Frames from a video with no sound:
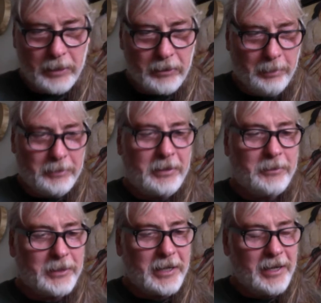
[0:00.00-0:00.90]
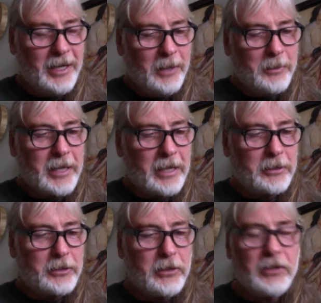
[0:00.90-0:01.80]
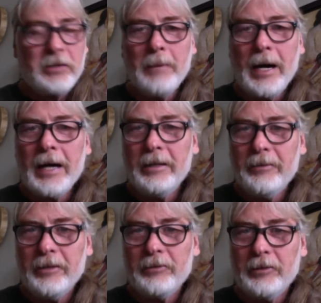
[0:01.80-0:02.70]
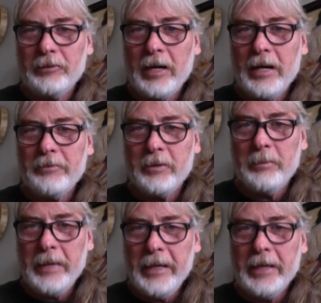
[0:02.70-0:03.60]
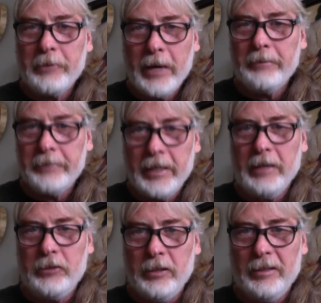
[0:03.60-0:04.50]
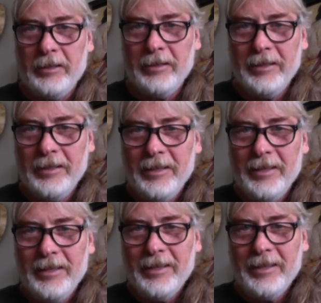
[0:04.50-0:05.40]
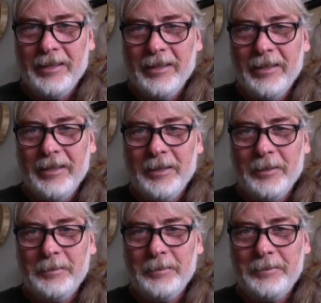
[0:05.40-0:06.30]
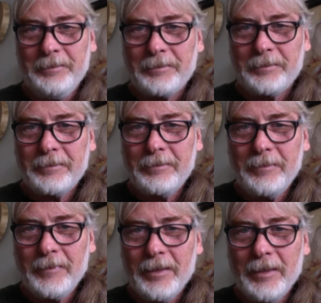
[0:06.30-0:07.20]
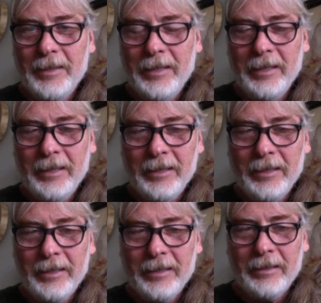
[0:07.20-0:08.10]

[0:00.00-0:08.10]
Donna said, we got, we got to cure the mind of this desire for immediate gratification um, and uh,